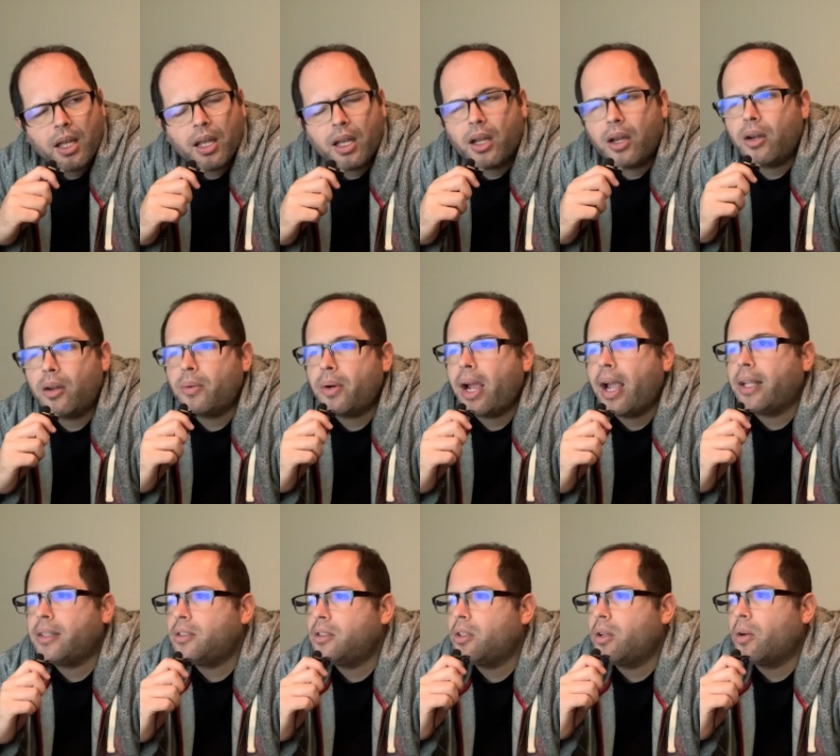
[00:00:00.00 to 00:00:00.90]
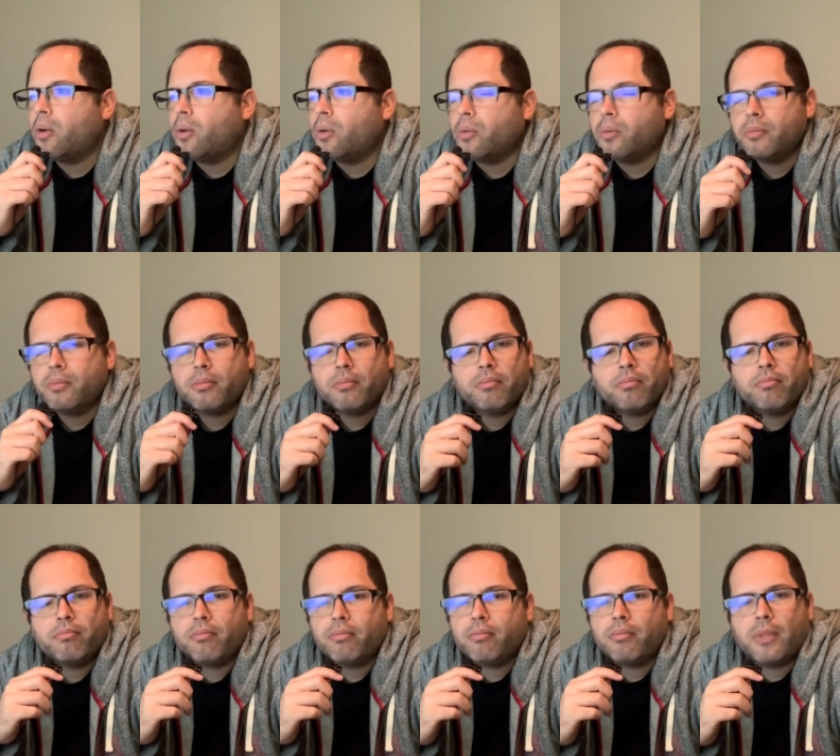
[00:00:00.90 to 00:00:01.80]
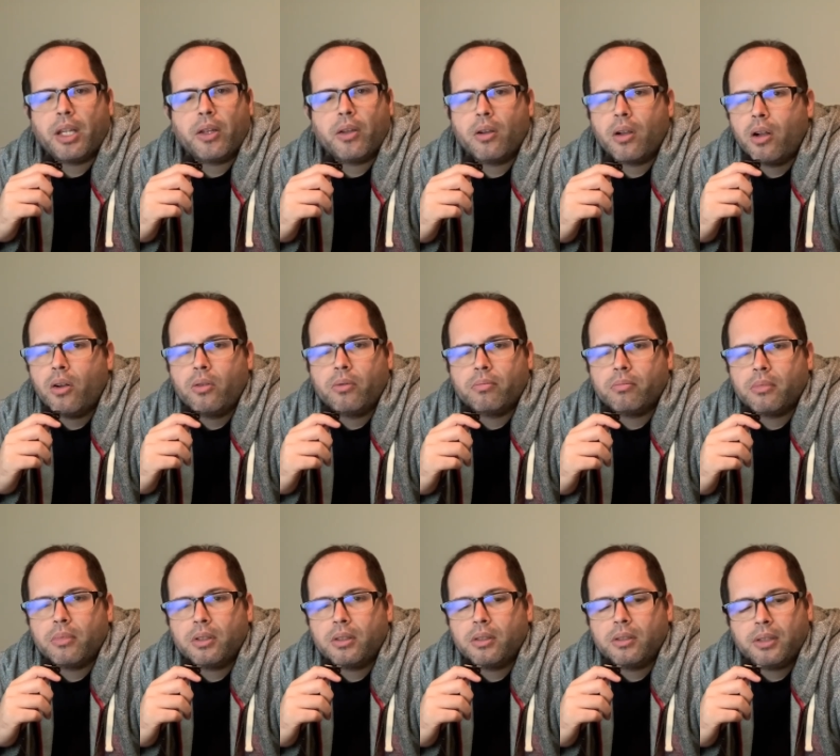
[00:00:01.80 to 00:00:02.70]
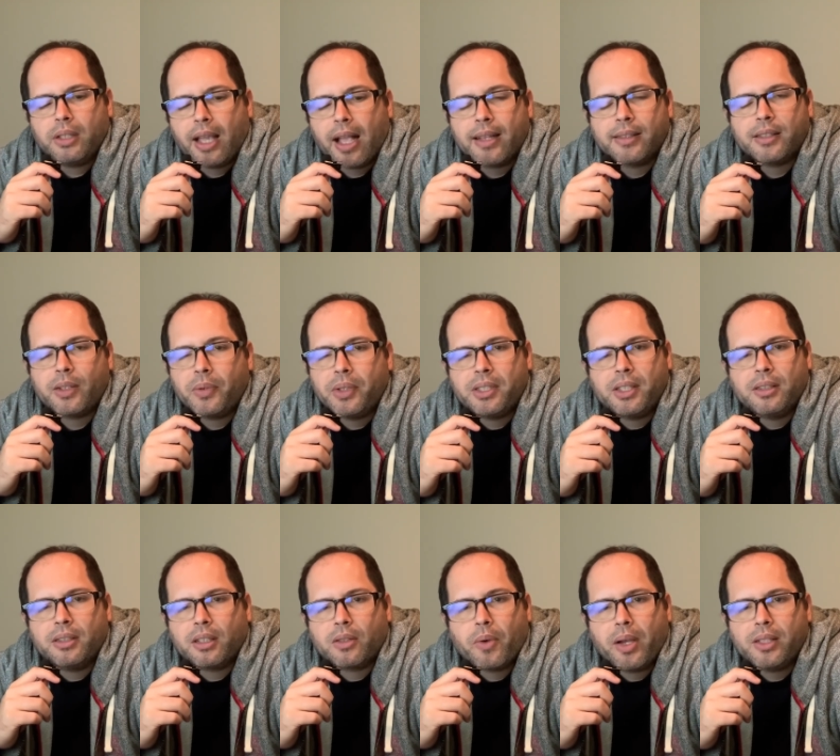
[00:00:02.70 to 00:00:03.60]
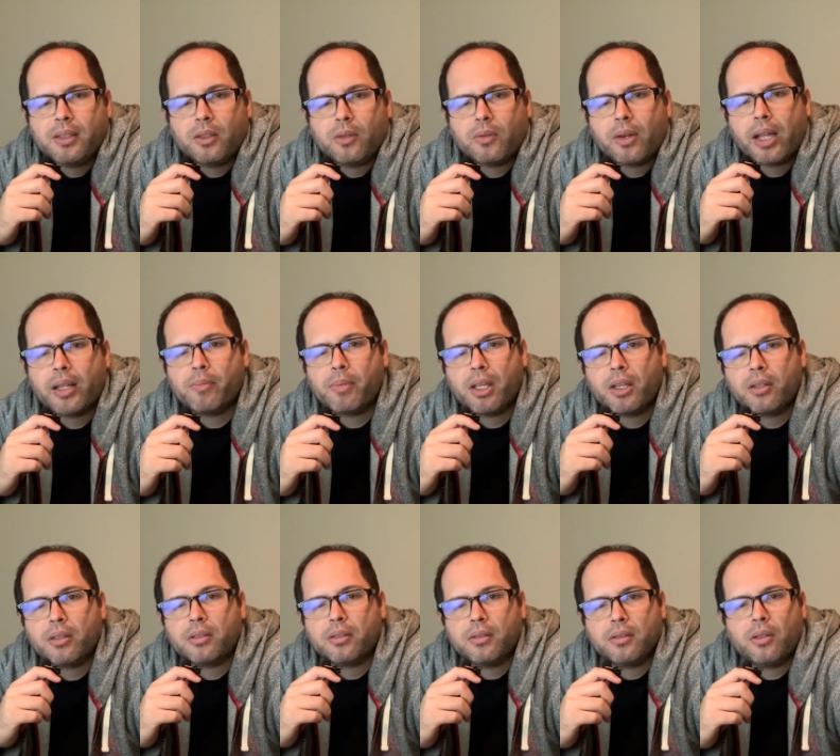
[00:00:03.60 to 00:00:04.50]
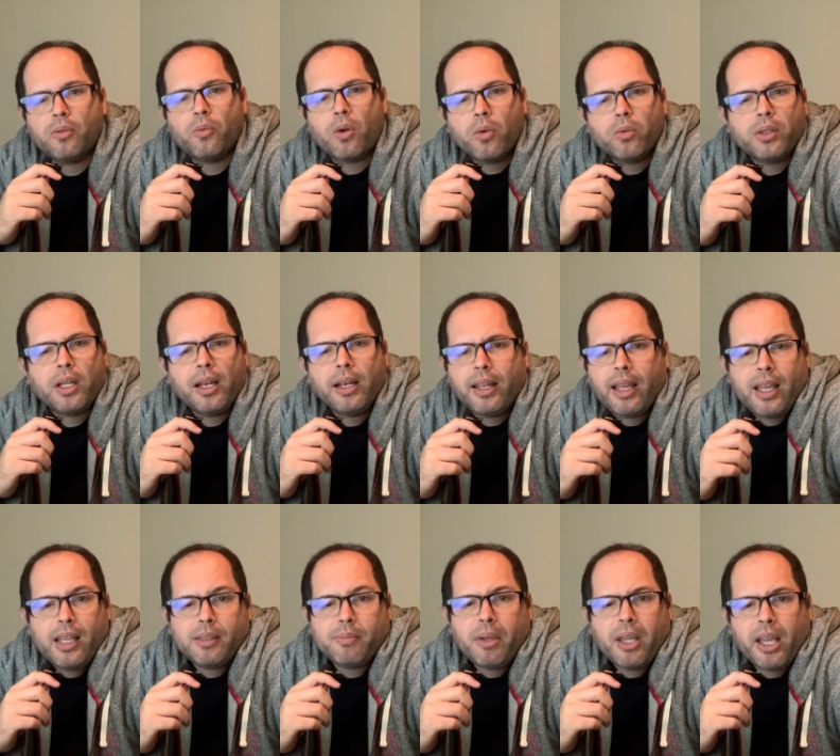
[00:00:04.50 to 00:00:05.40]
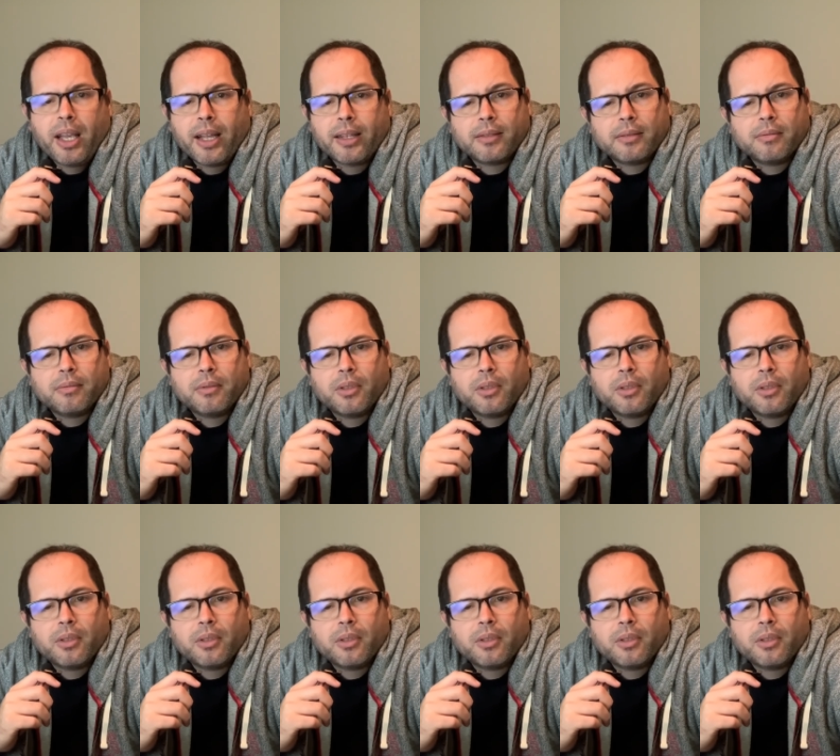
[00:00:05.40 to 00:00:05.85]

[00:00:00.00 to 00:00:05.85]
All right, so there you go. The answer is in the question, right? Because roadkill is vegan.